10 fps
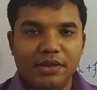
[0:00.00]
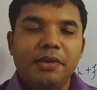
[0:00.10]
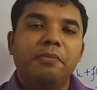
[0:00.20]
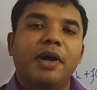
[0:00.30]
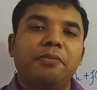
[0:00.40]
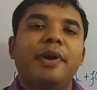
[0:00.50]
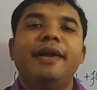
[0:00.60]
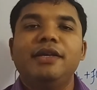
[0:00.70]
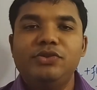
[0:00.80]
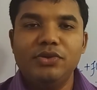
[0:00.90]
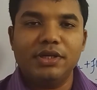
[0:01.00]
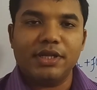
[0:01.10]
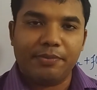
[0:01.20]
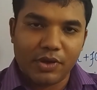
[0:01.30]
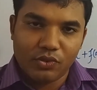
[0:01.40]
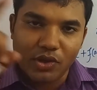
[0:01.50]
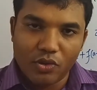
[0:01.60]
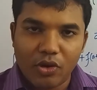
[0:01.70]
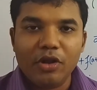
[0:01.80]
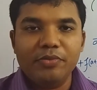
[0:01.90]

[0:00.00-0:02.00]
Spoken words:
But my dear students, after doing all of